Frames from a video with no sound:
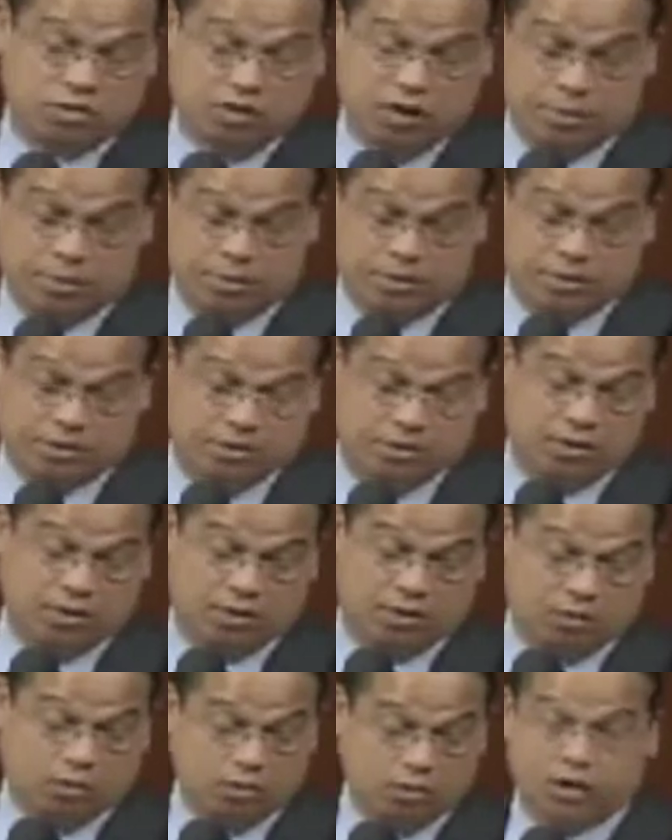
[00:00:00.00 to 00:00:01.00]
companies, I think
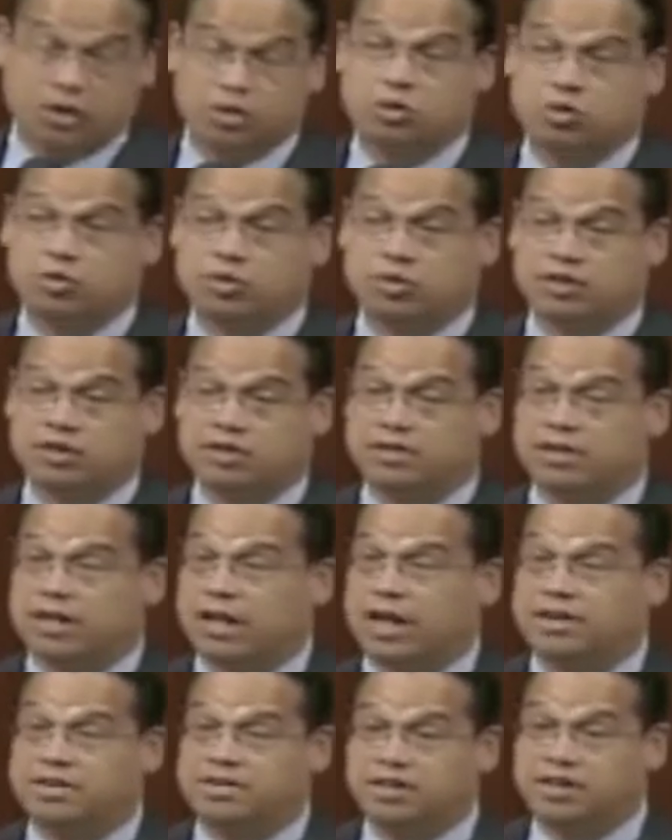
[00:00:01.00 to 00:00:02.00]
the whole industry
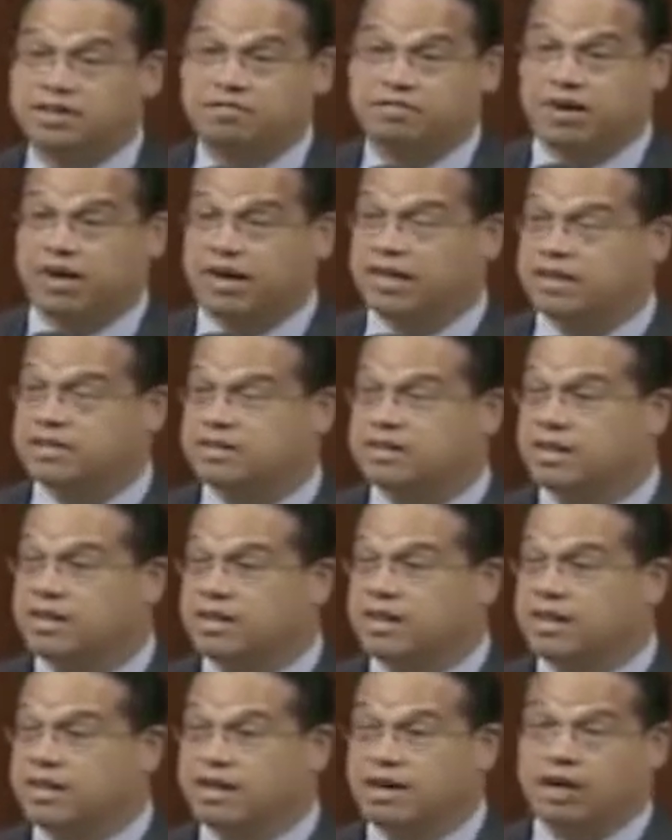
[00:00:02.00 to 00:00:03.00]
identifies
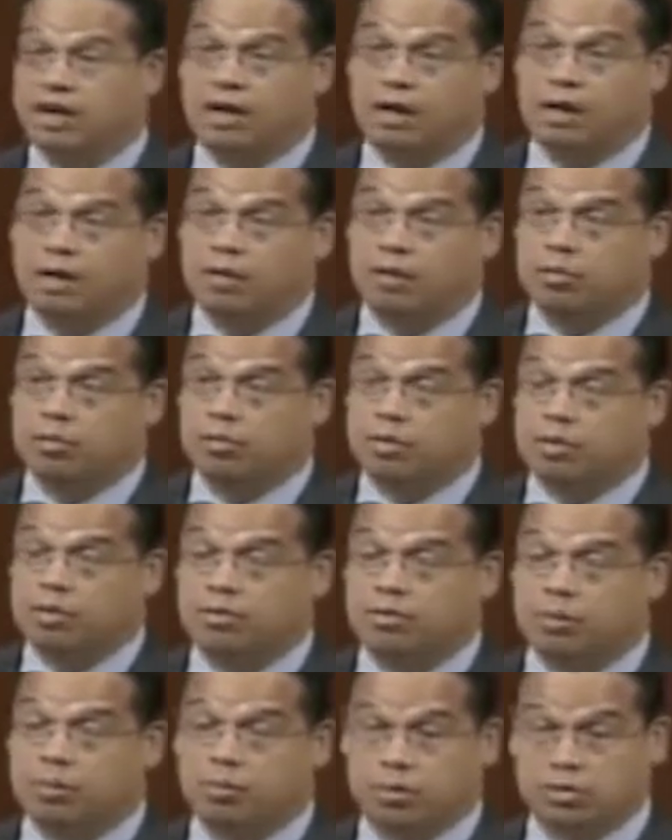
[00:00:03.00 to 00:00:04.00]

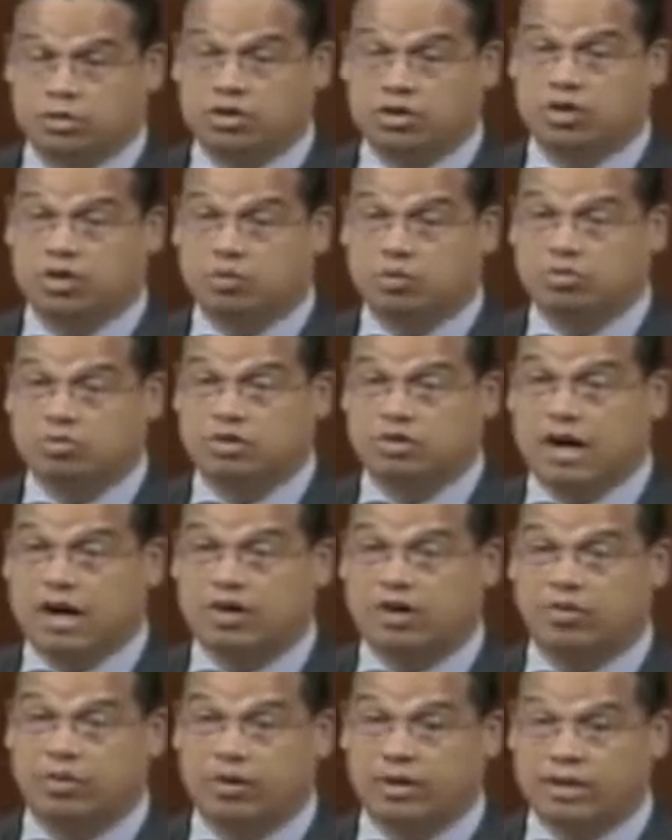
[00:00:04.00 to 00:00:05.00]
when a person goes to the
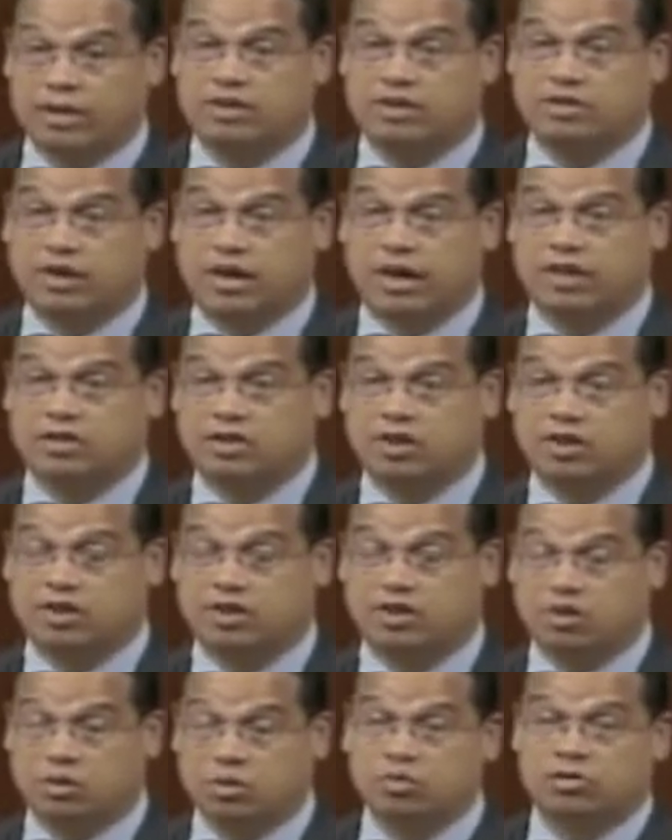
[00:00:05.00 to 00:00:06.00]
doctor and needs to actually
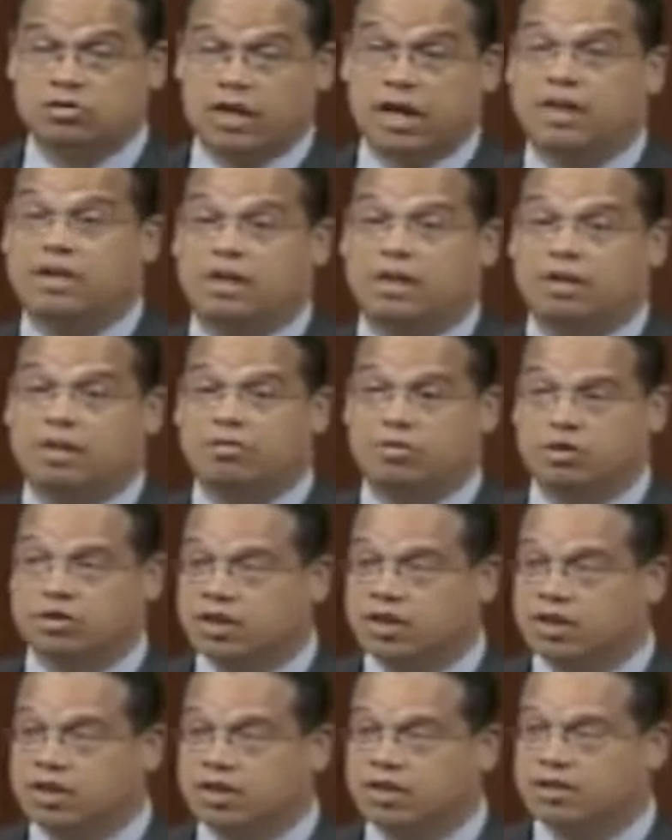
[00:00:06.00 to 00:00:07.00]
use that
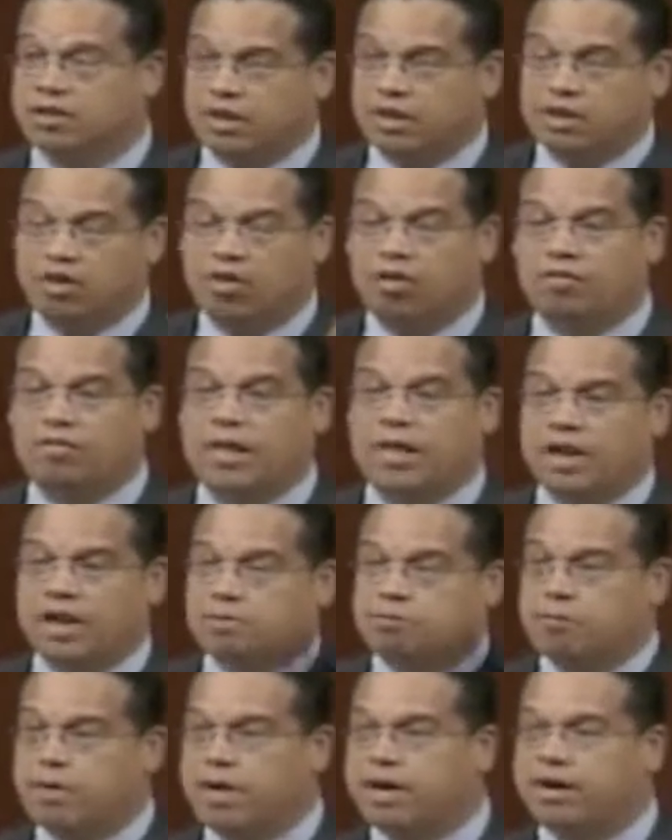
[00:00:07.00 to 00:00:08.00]
coverage, they call that a
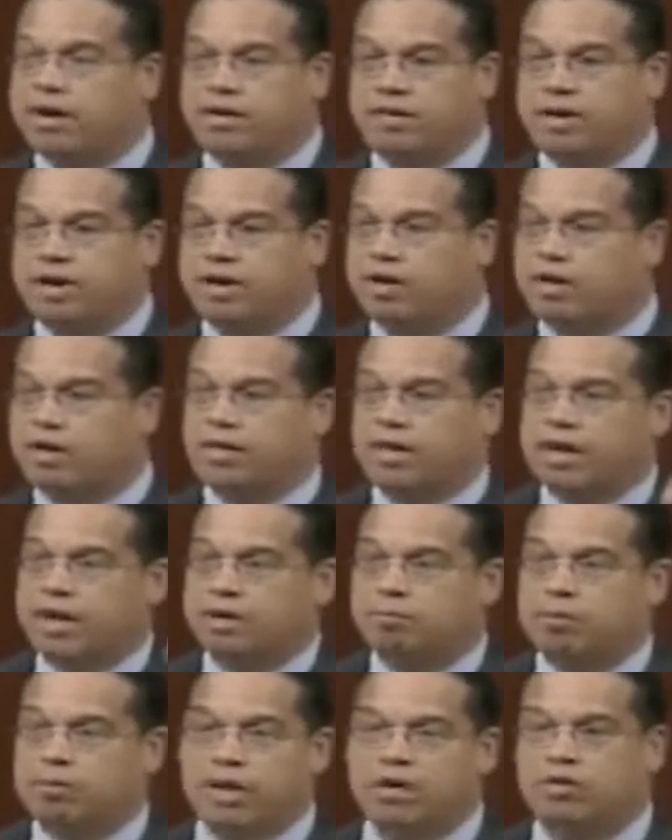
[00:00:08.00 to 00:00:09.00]

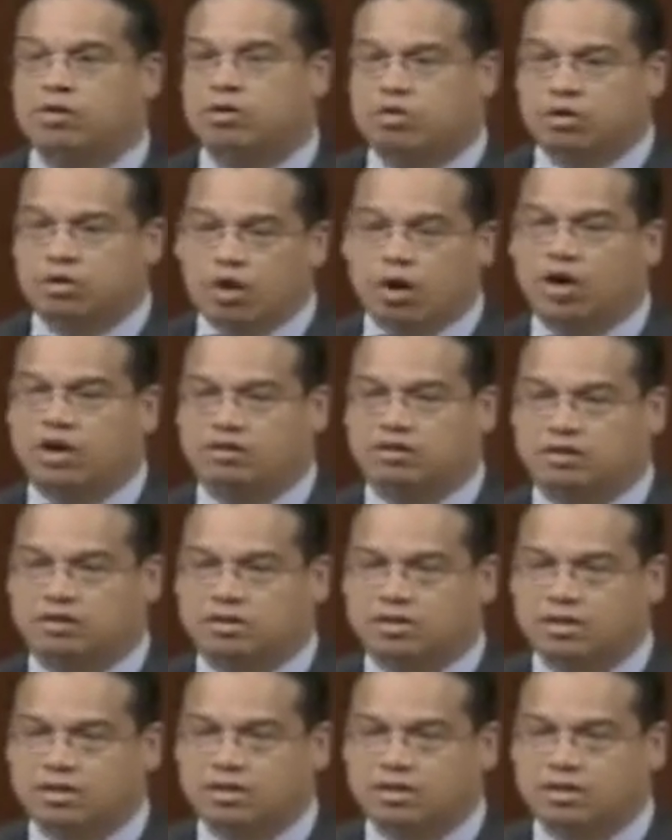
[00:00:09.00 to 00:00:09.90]
medical loss.